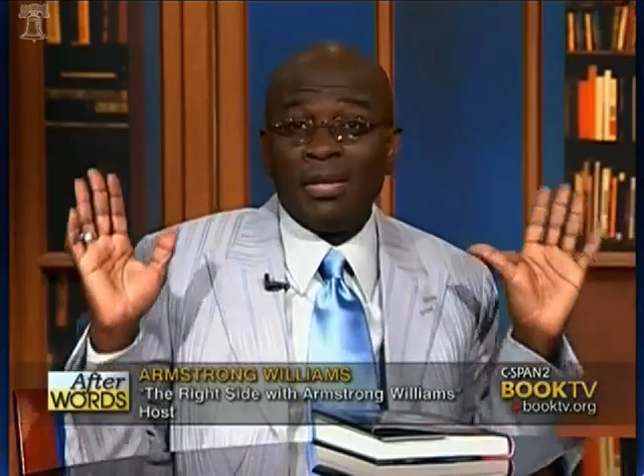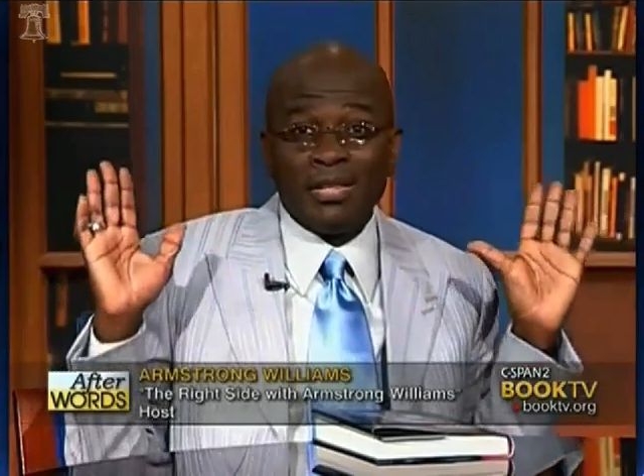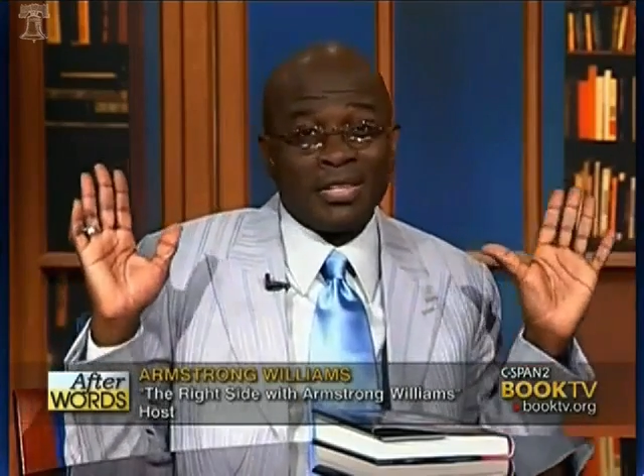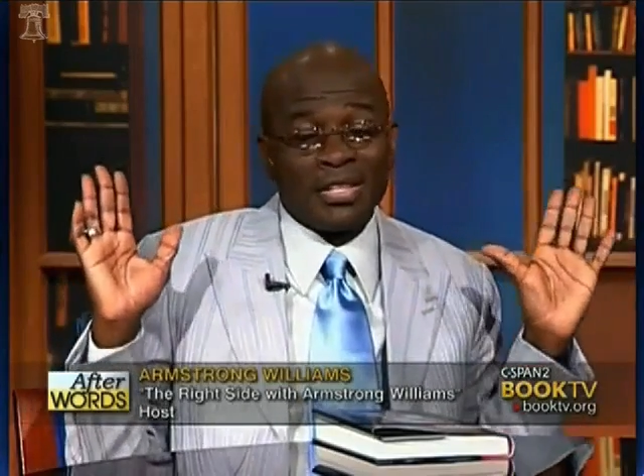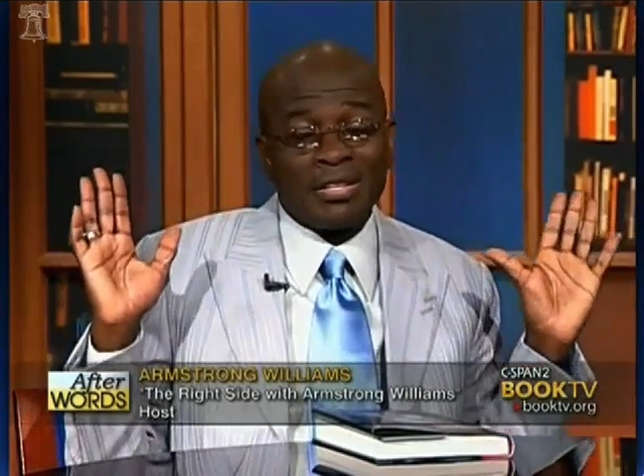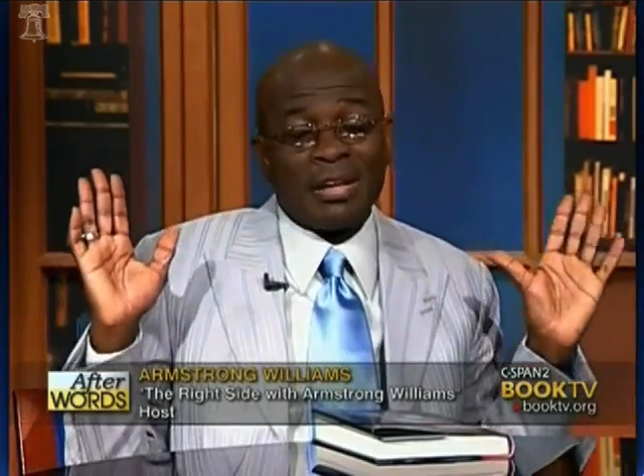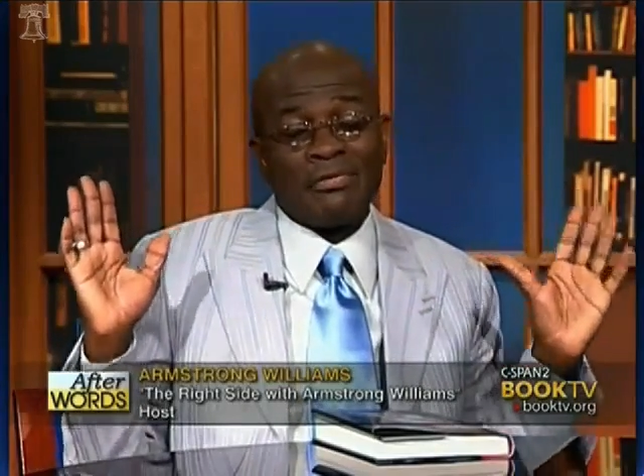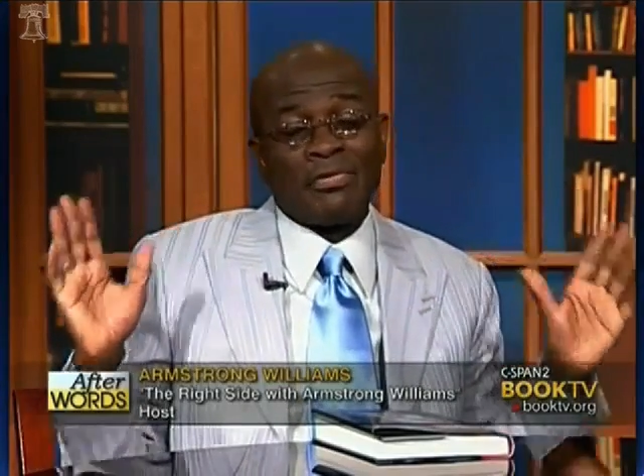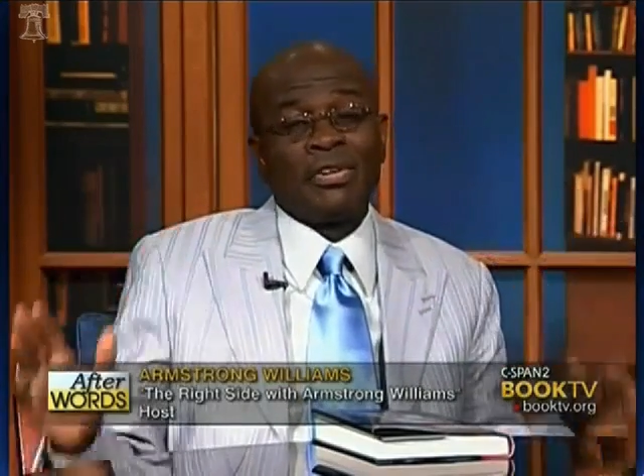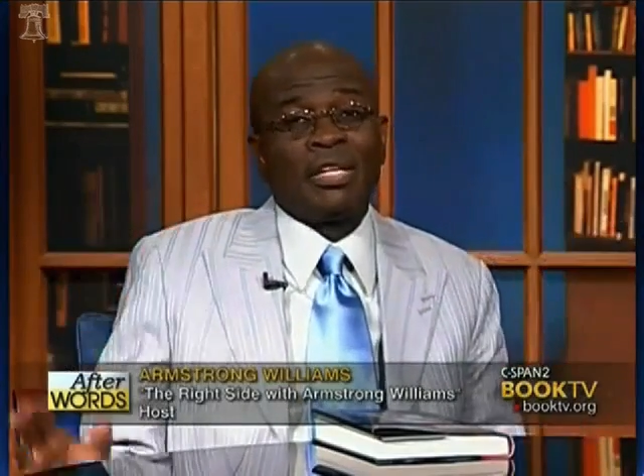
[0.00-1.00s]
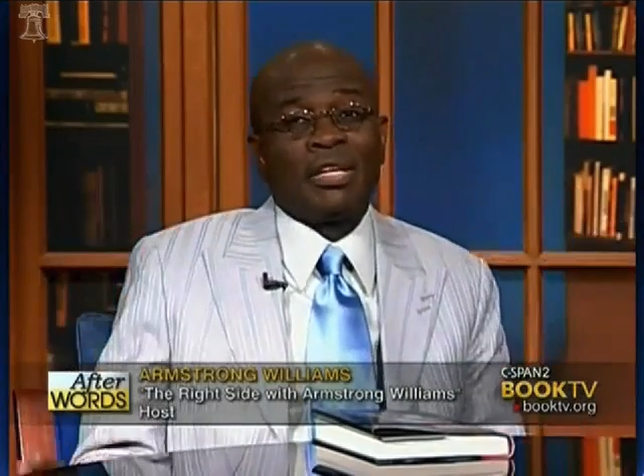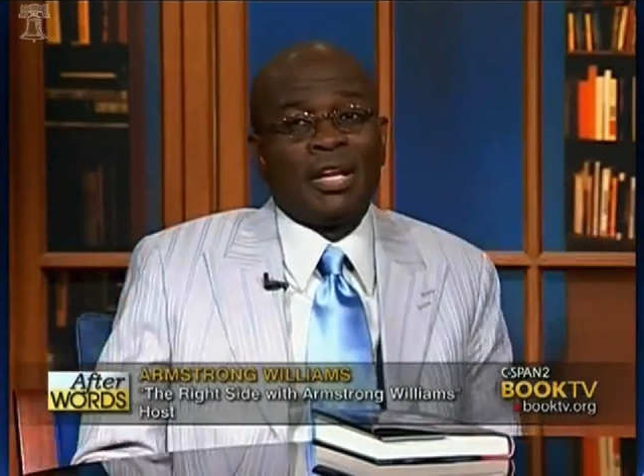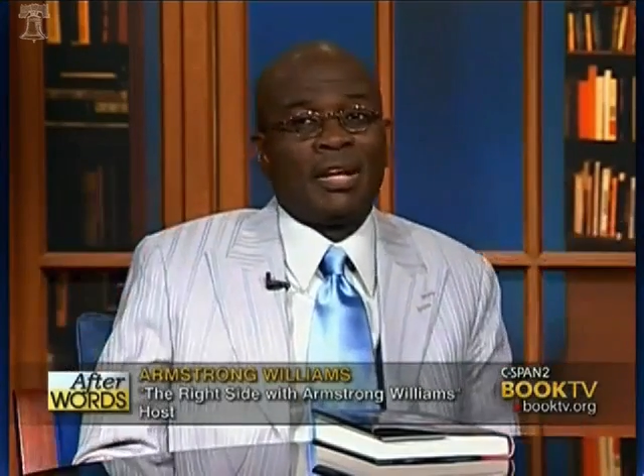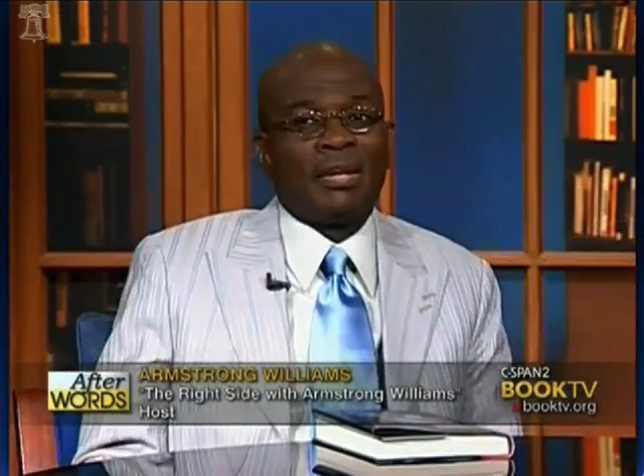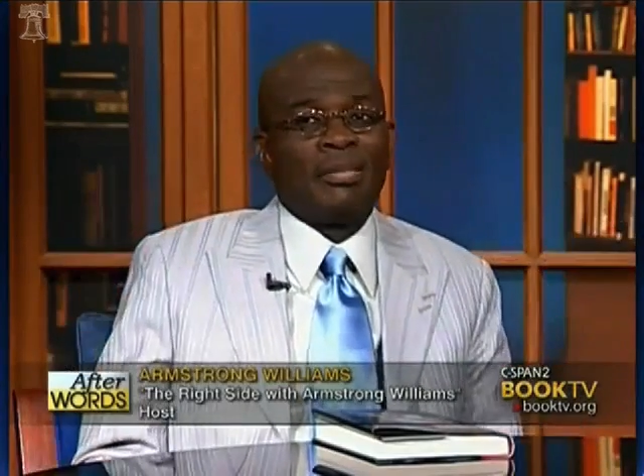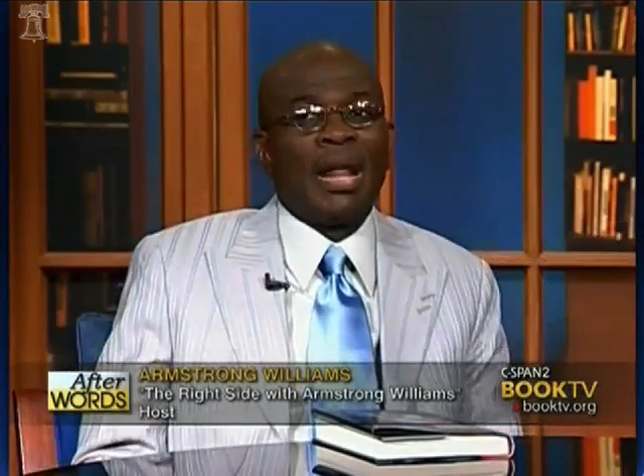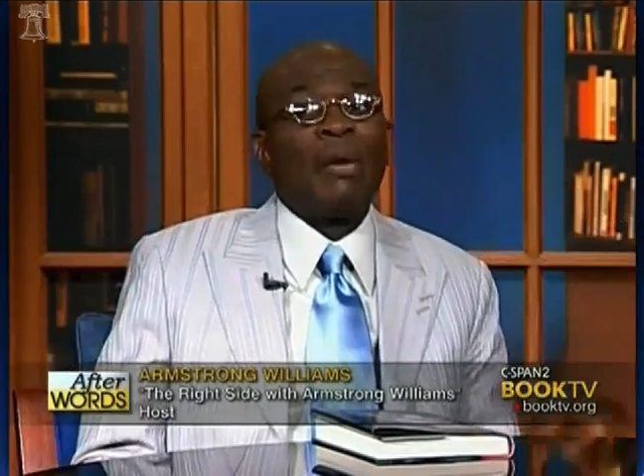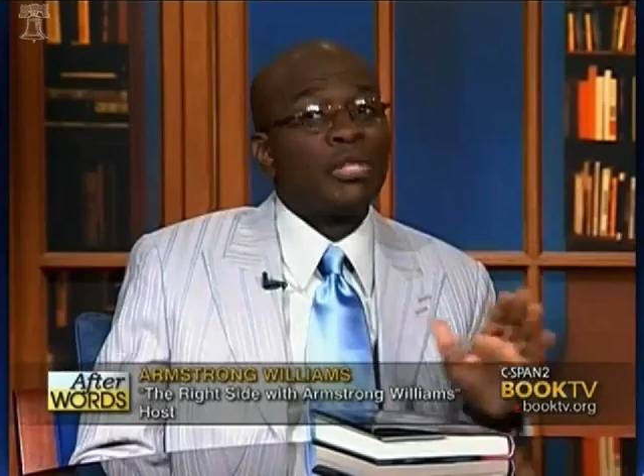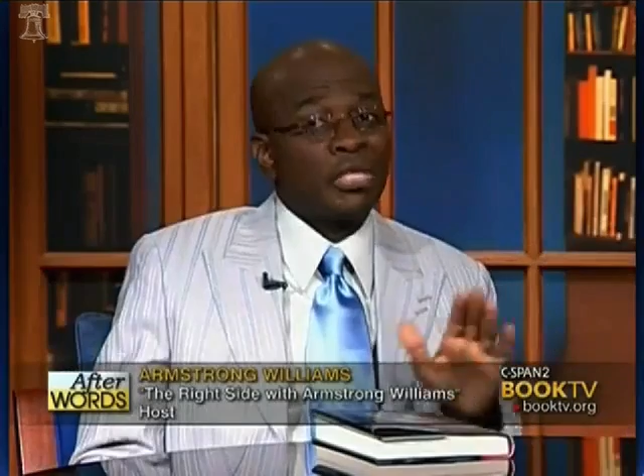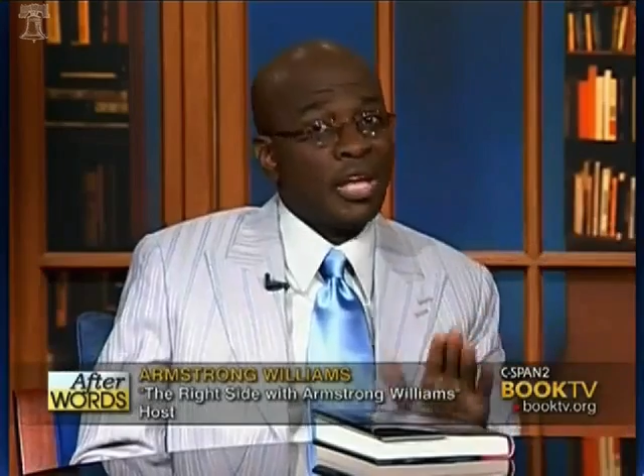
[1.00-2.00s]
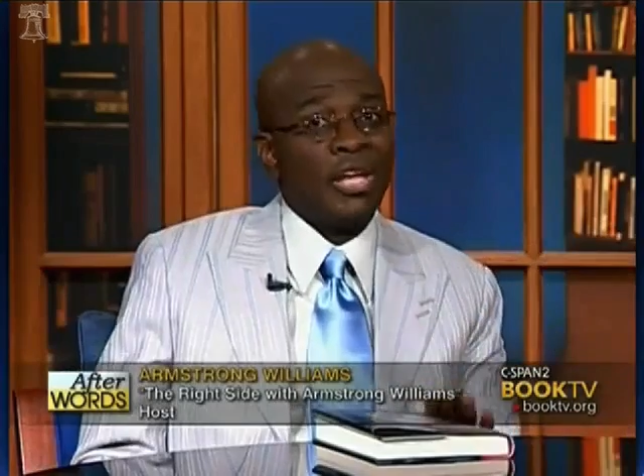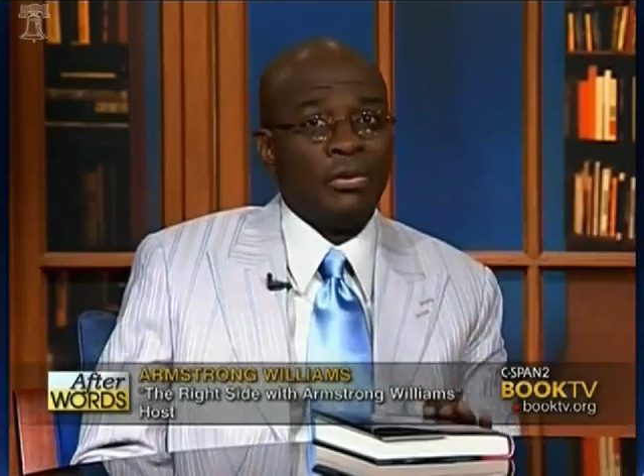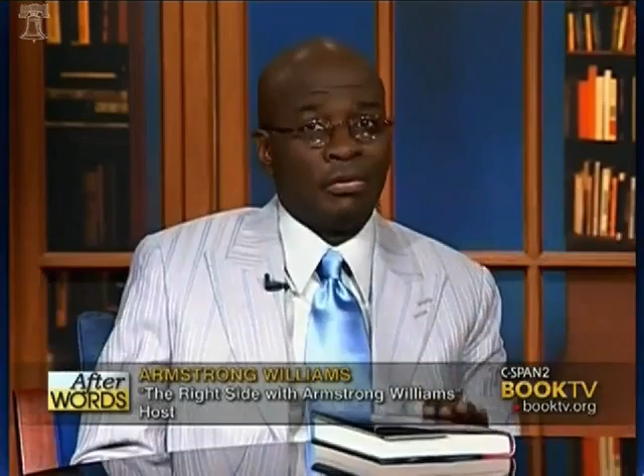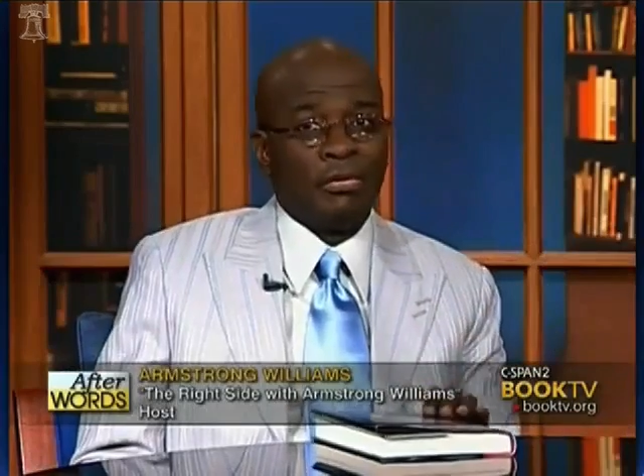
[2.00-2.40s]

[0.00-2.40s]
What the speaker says: This is our first encounter. But I will tell you,